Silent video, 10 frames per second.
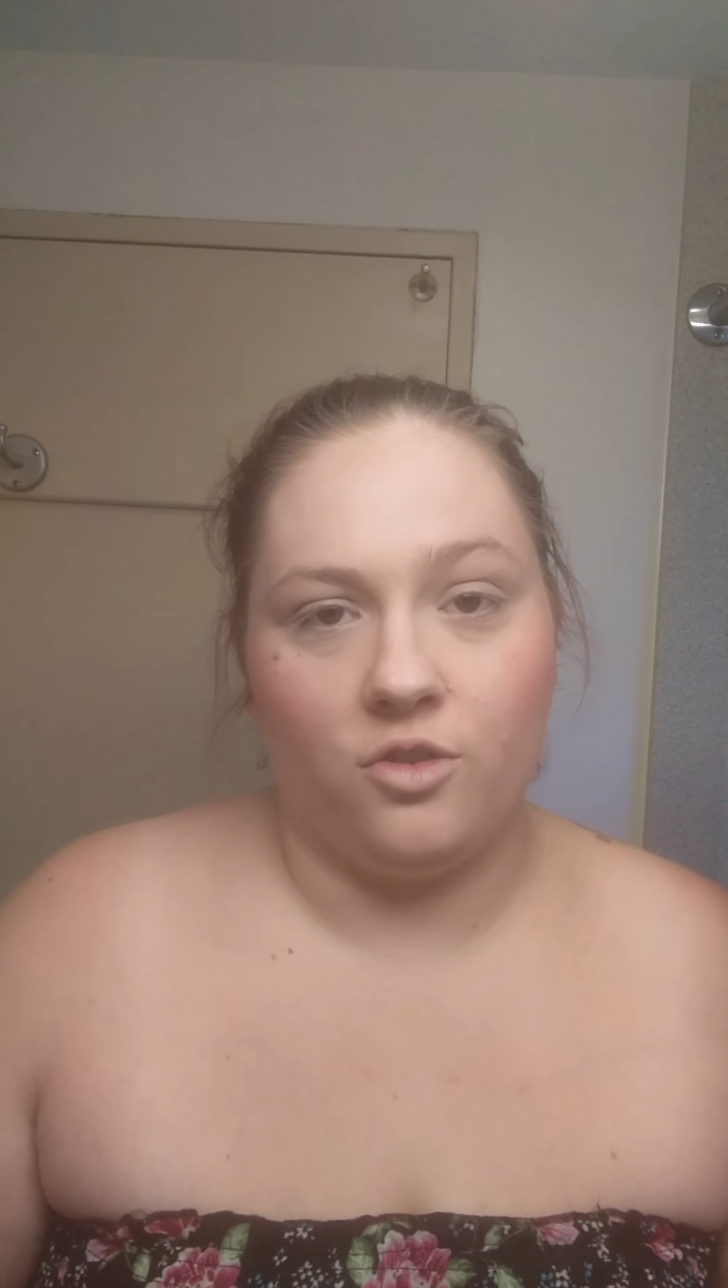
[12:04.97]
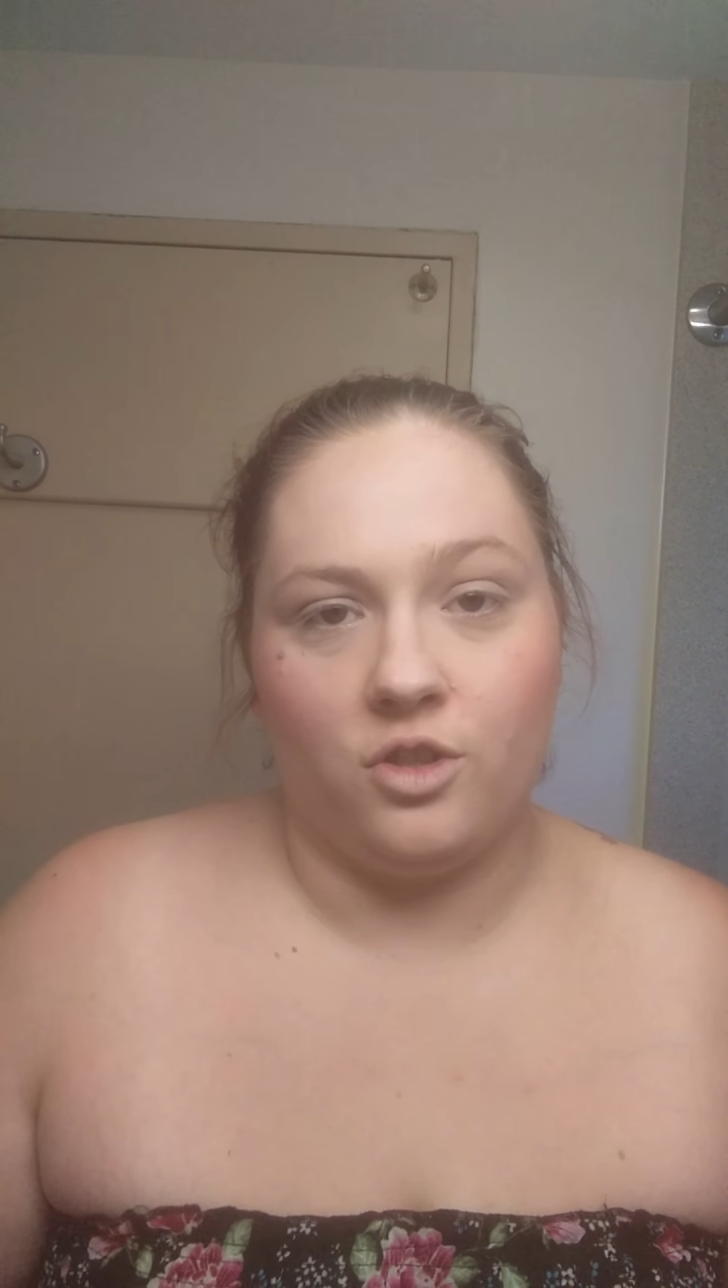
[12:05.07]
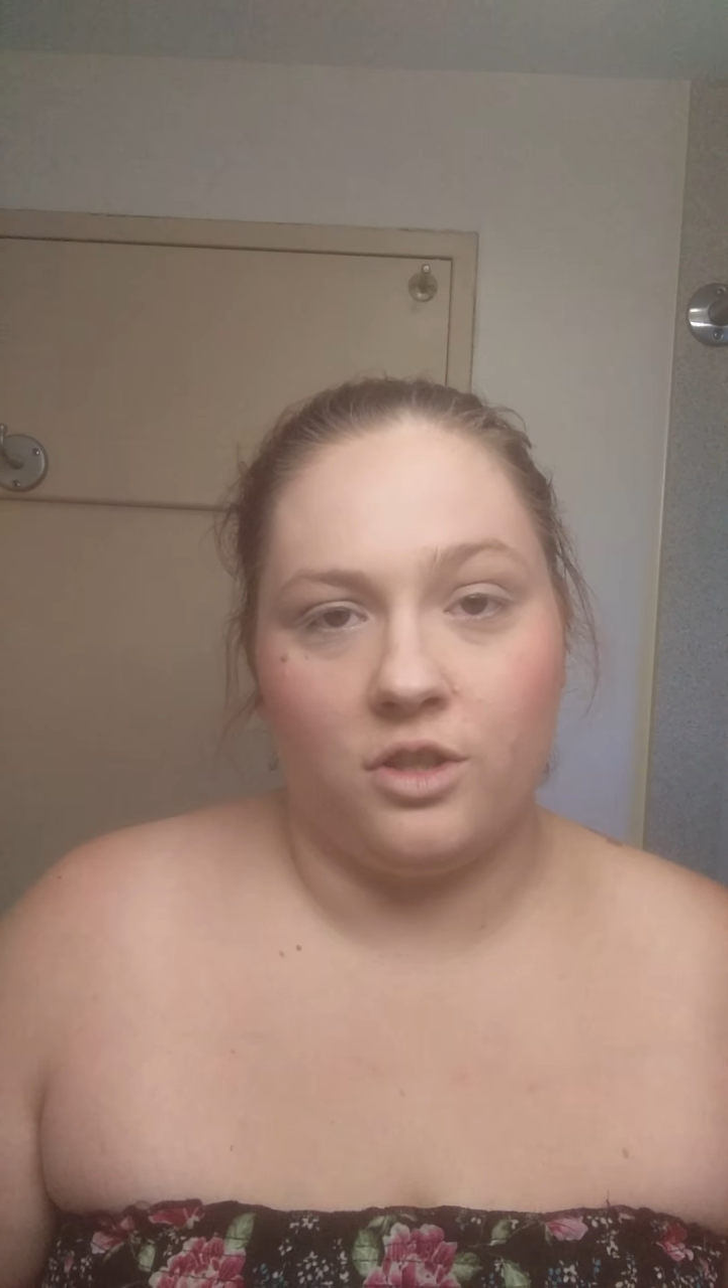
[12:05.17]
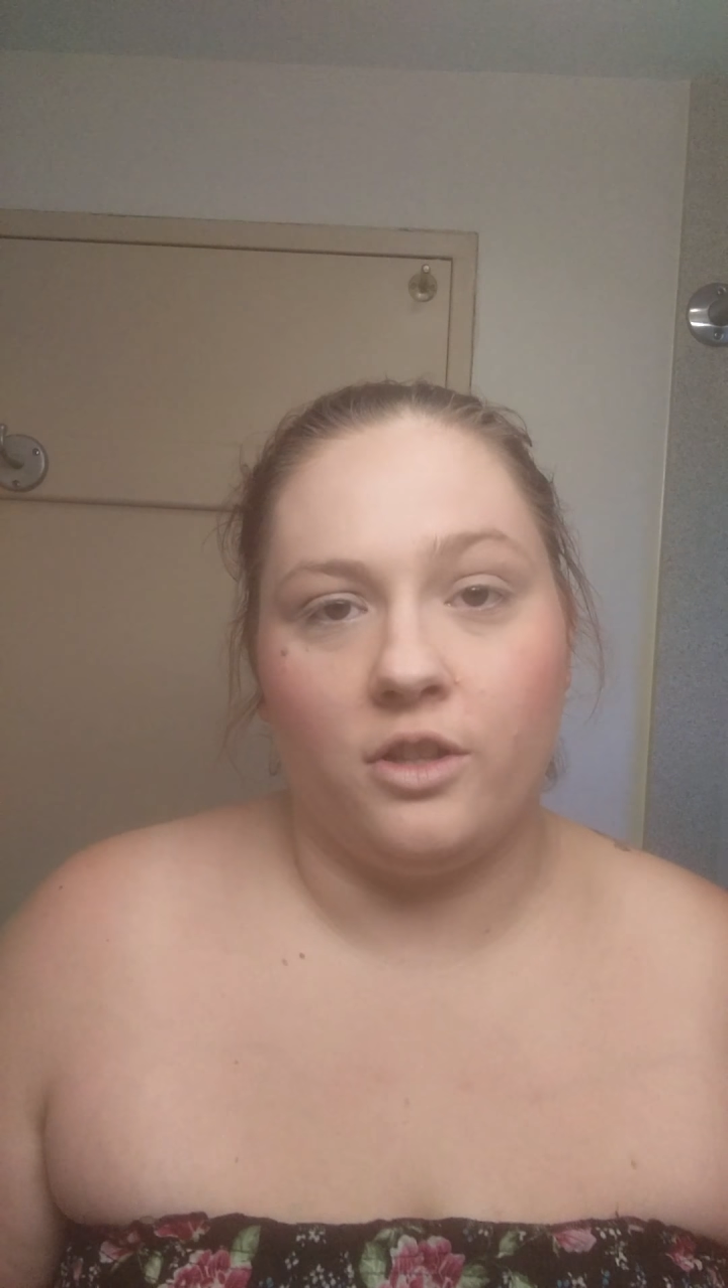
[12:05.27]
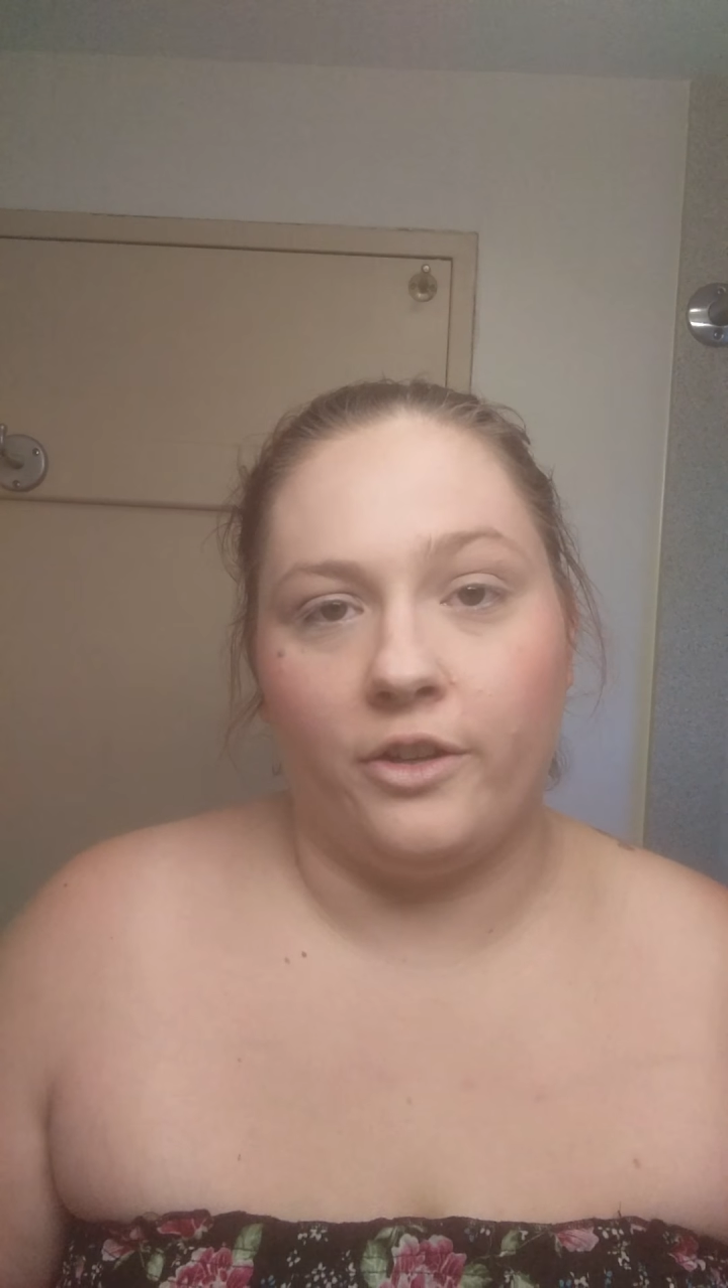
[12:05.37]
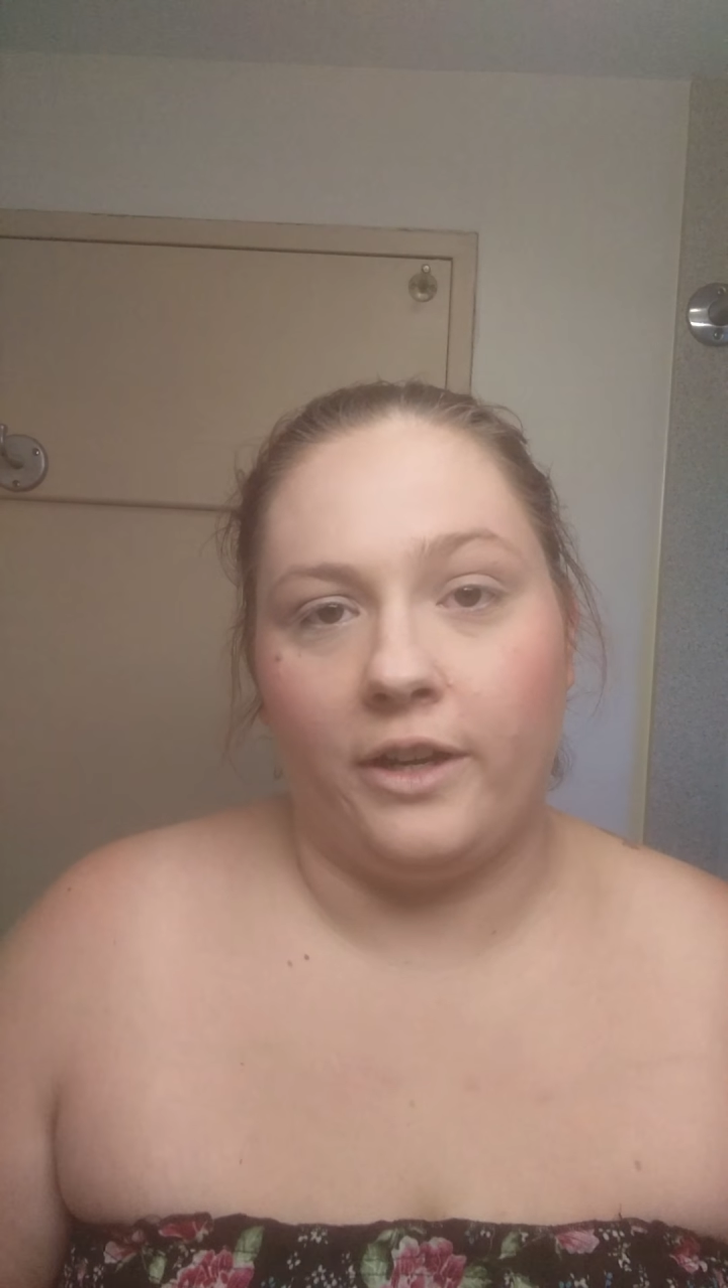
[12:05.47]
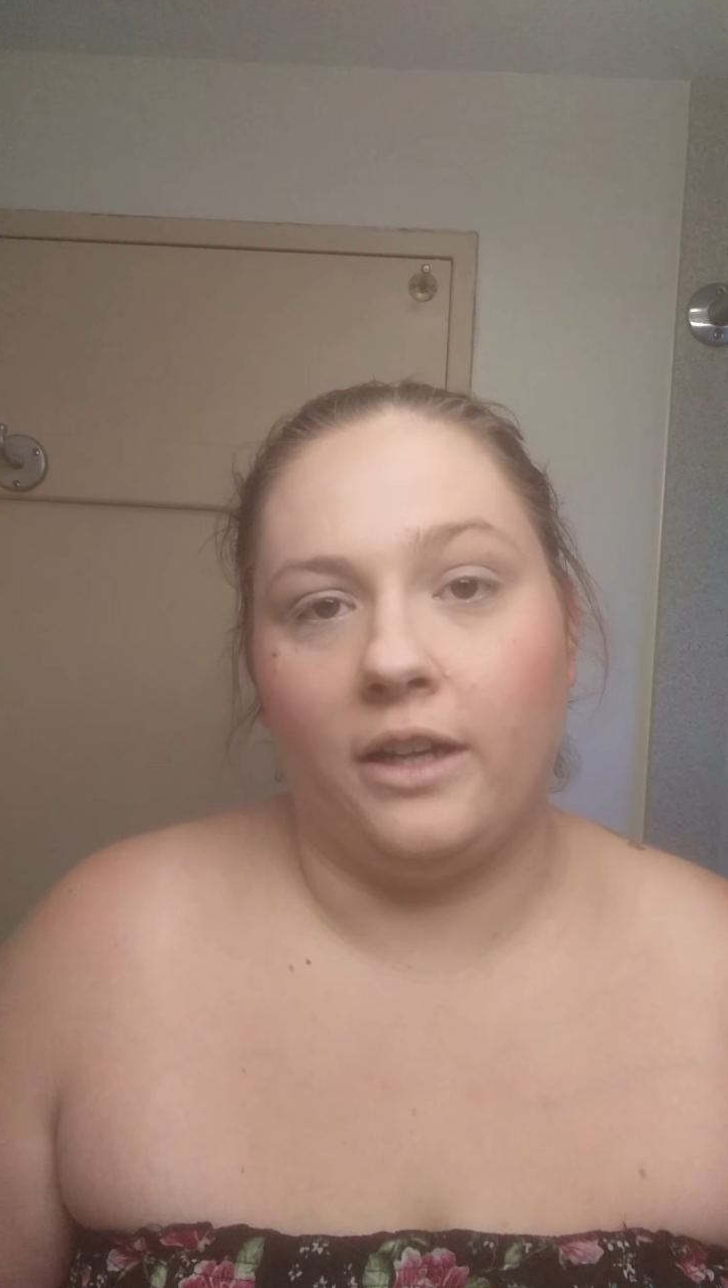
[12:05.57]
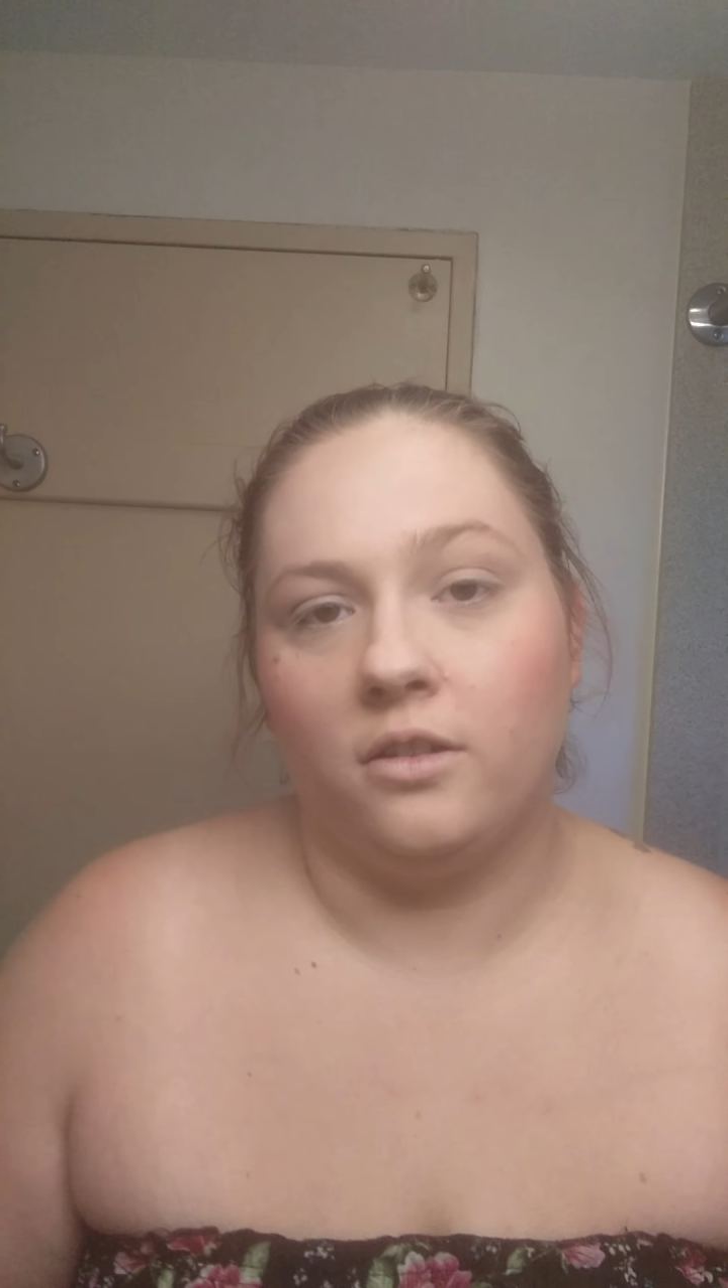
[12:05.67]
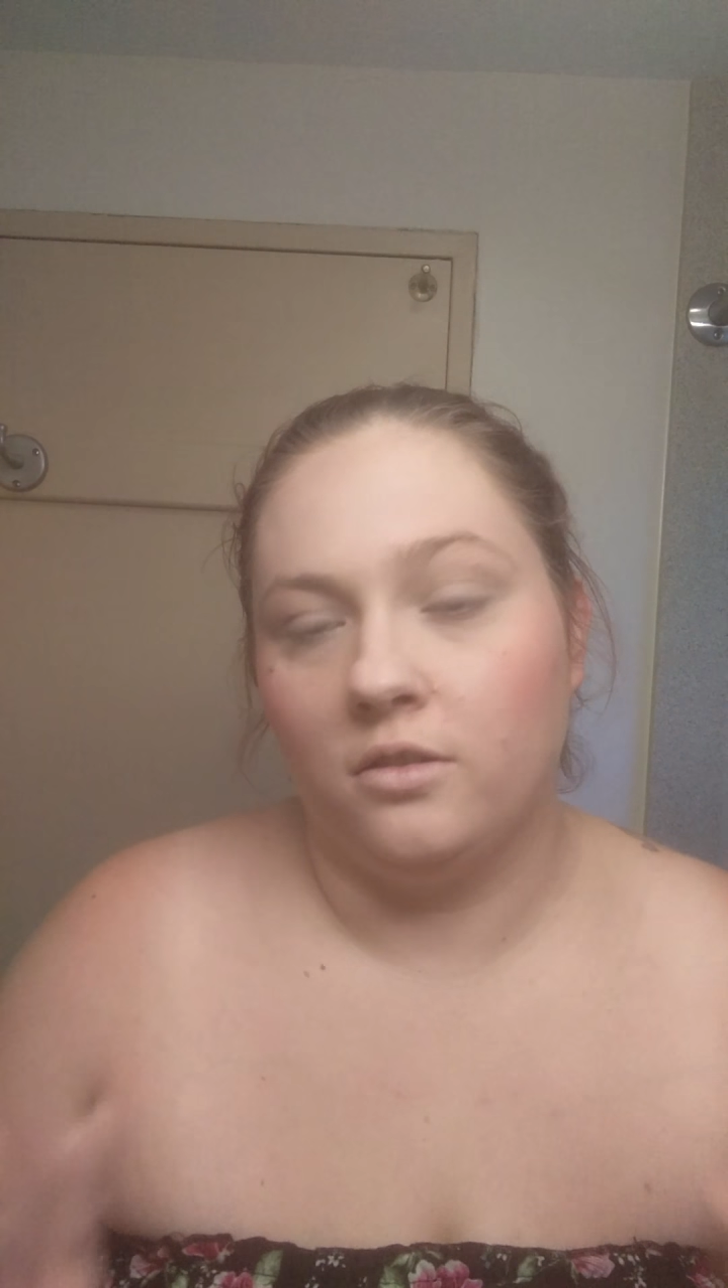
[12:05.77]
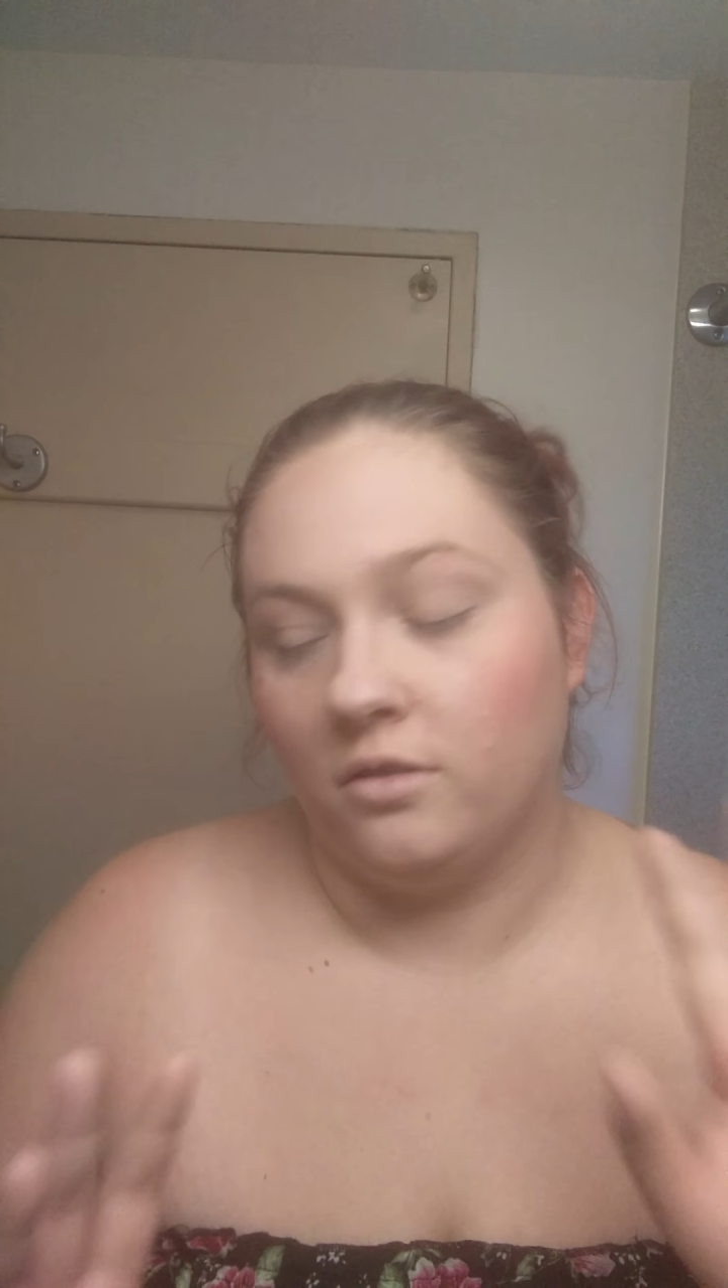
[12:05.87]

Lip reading: just learning.